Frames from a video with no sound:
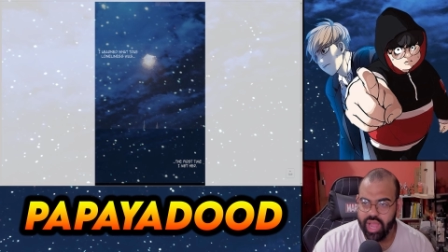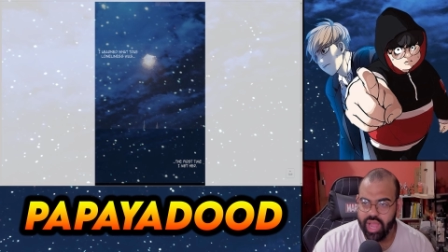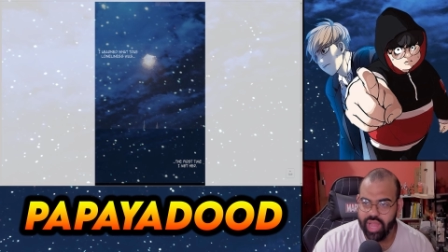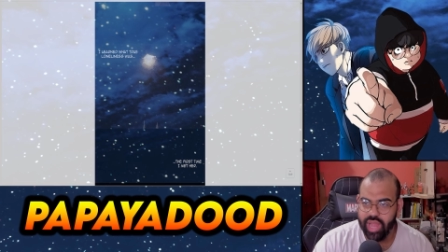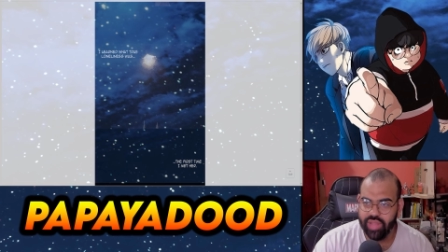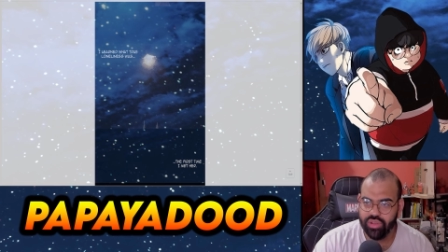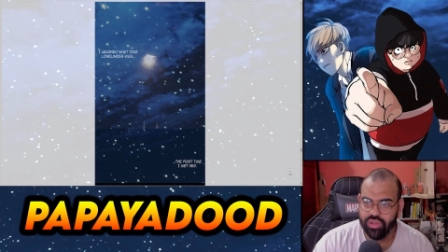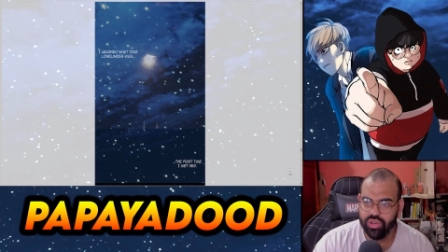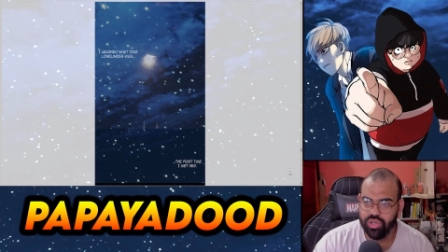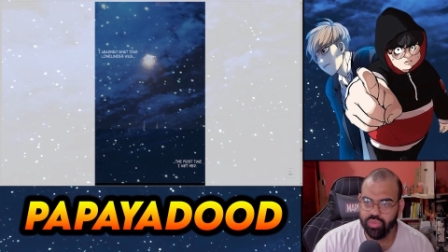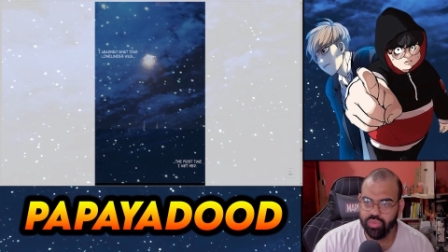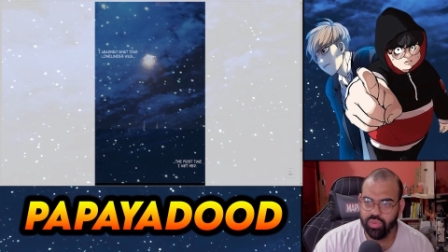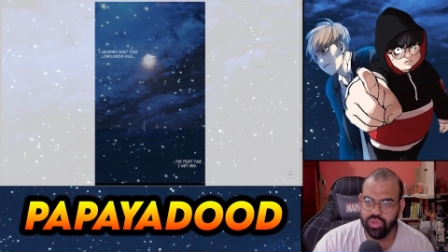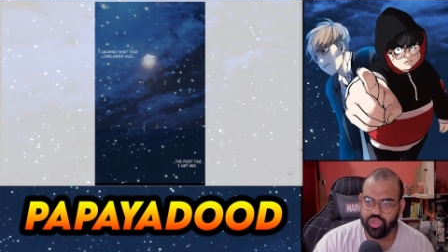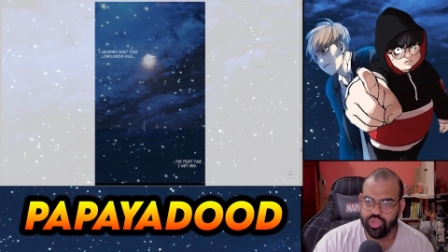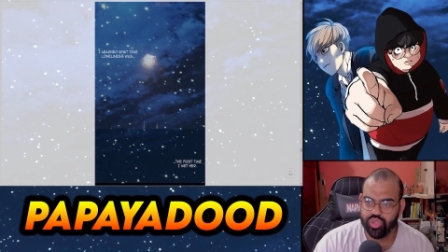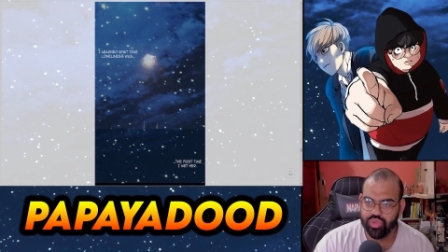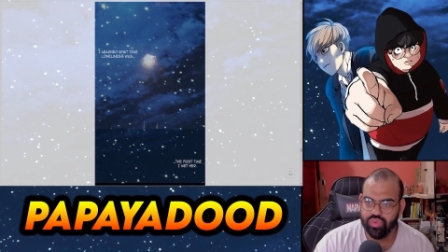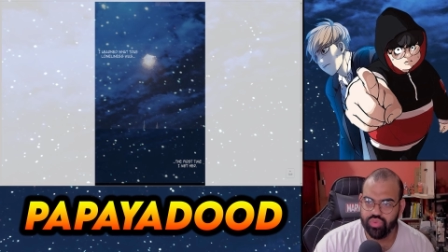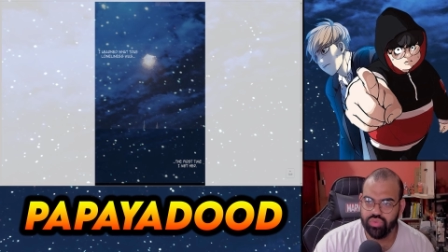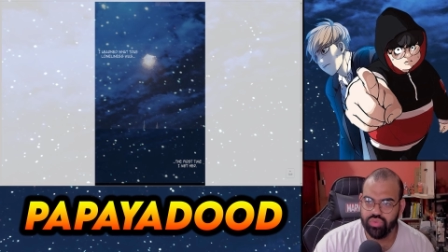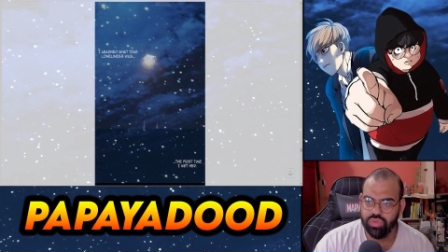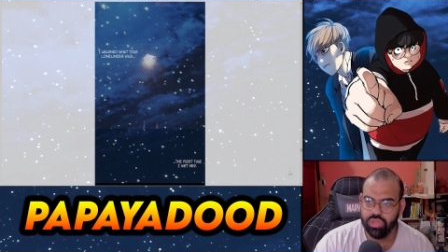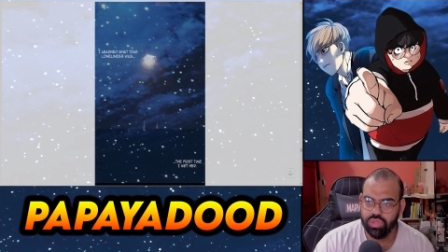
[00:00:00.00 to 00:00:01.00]
I learned what
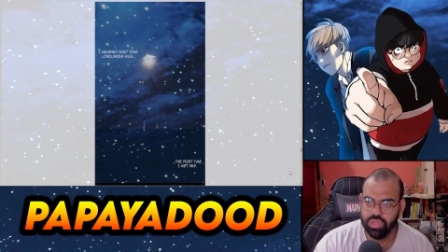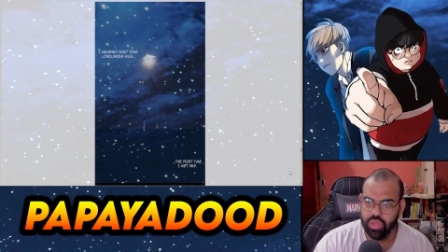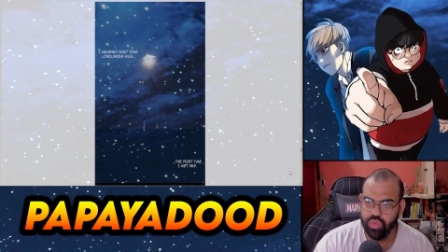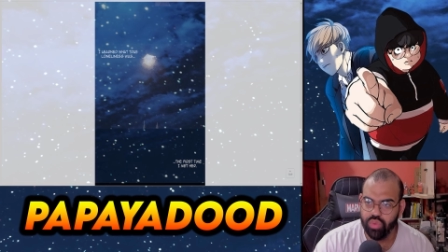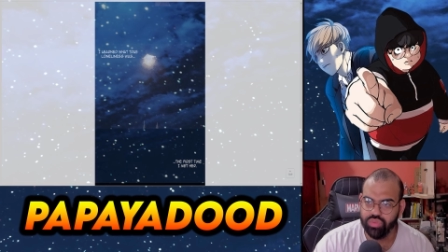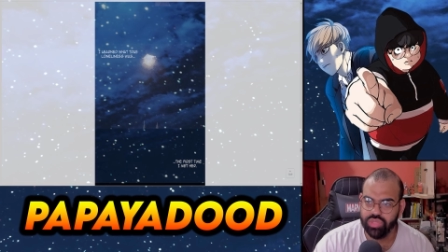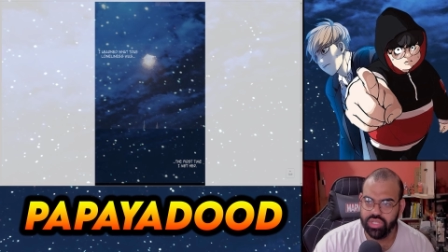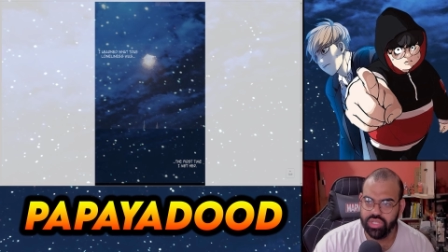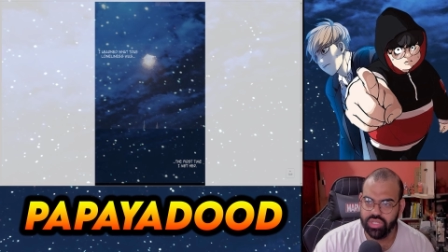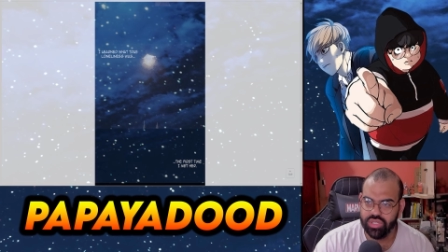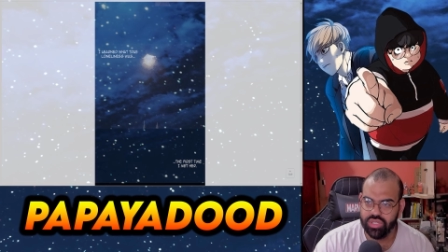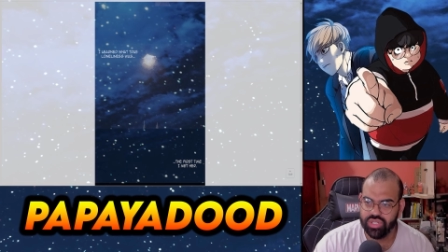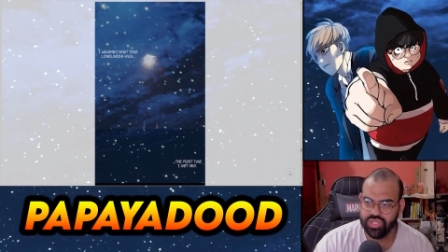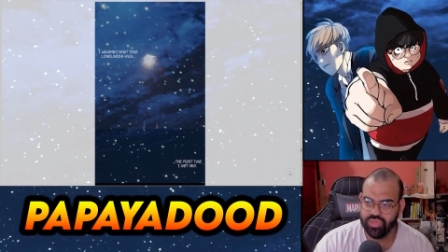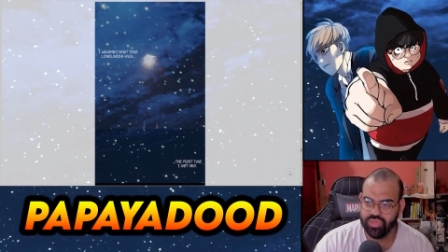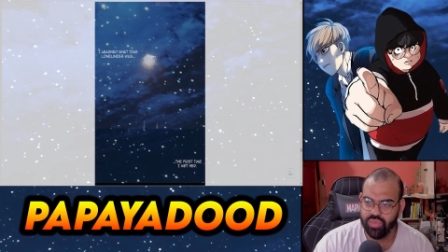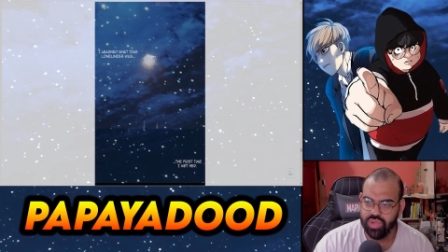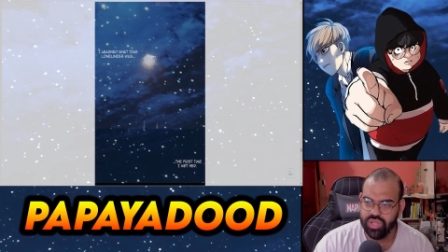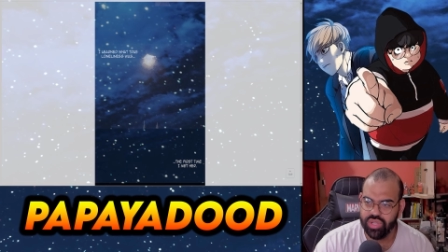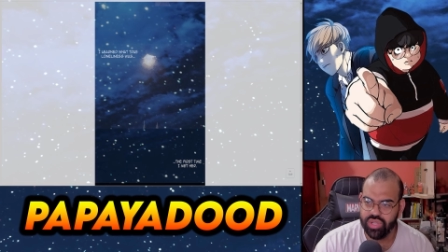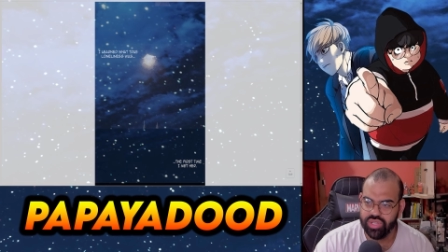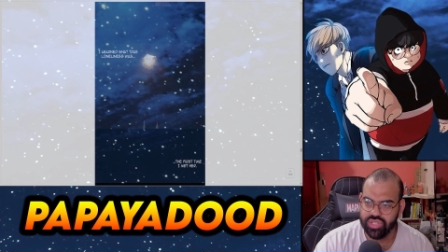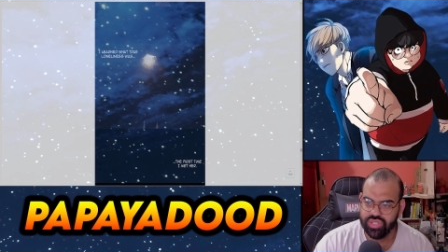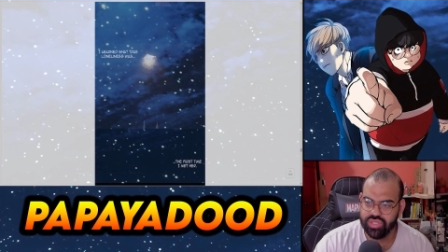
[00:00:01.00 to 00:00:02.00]
true loneliness
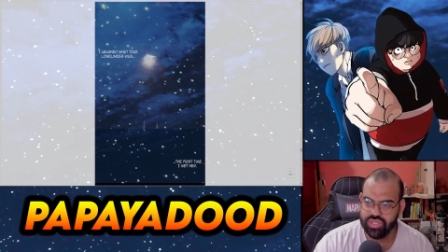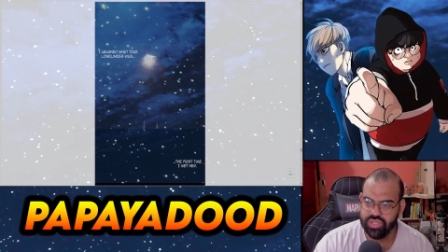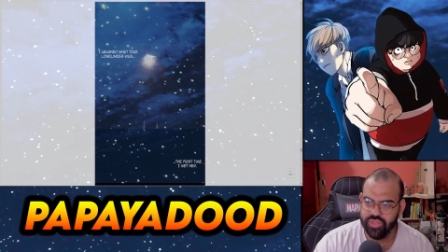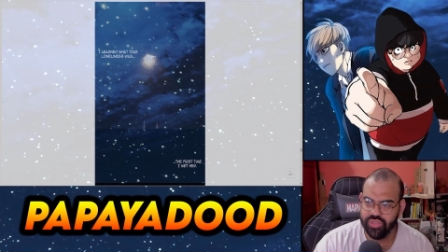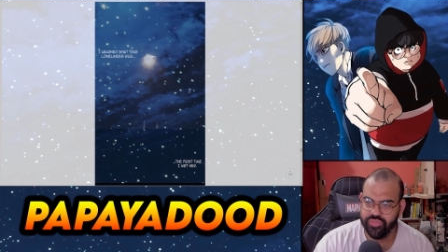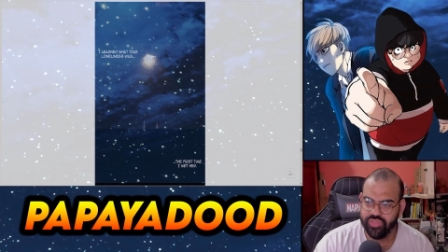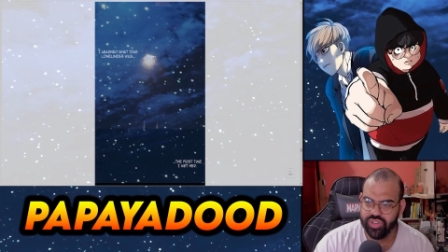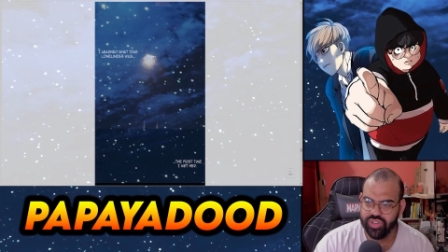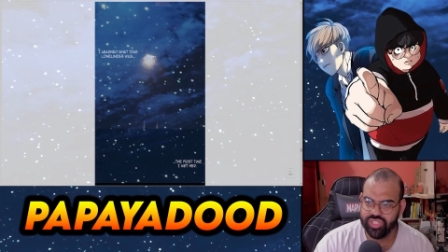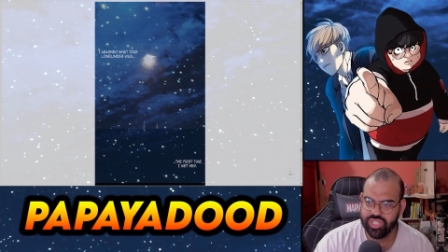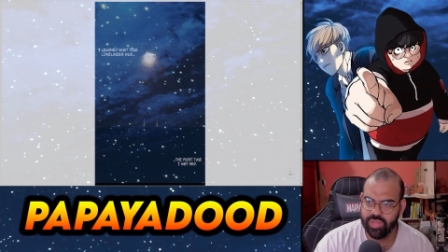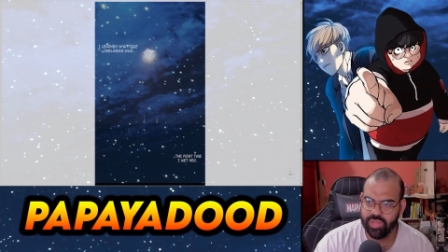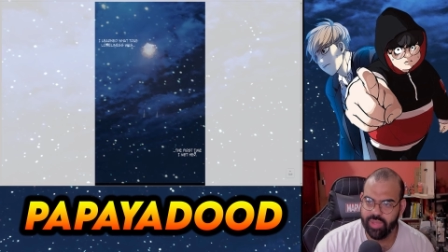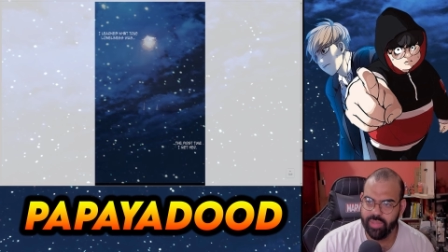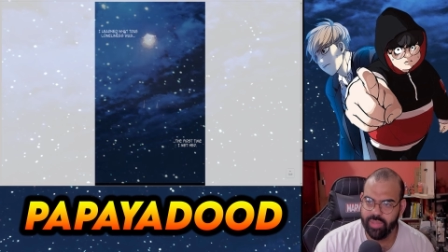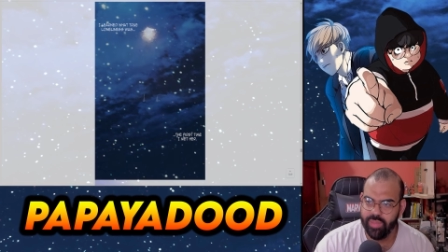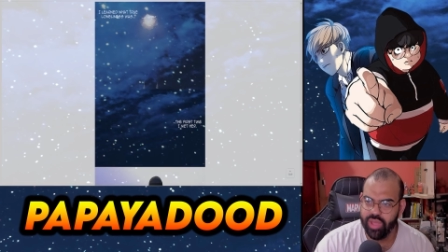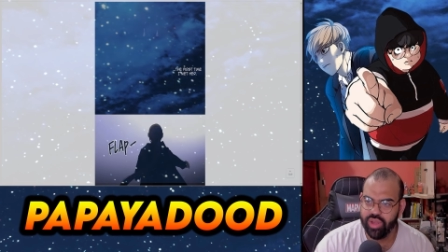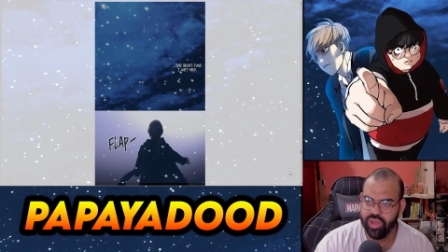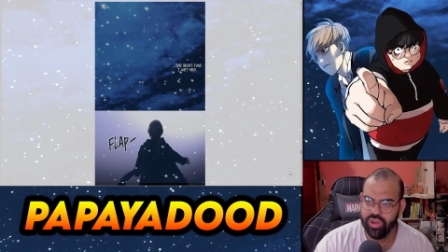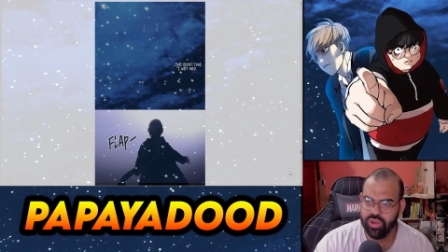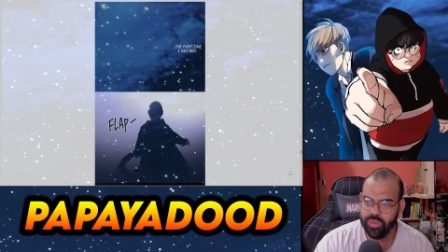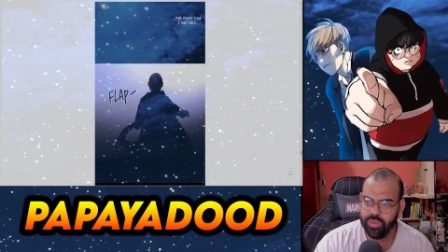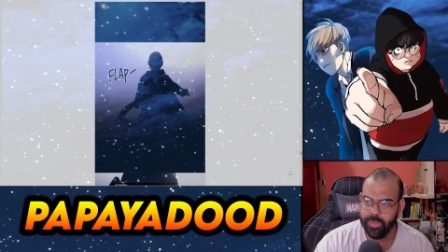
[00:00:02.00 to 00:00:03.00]
was the first time I
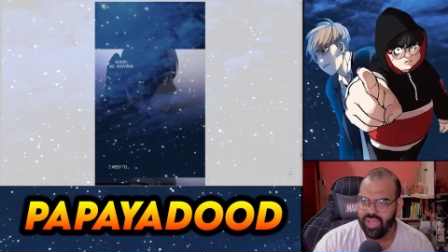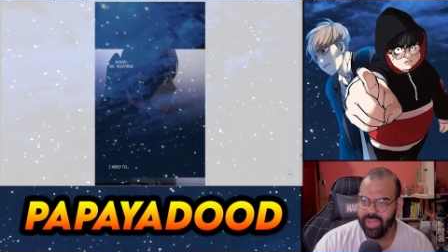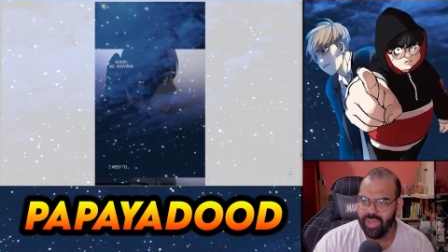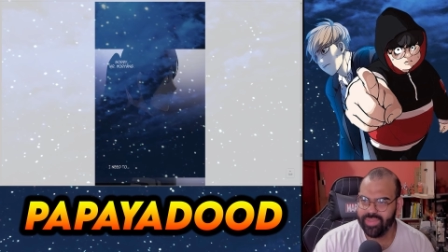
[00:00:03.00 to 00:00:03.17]
met her.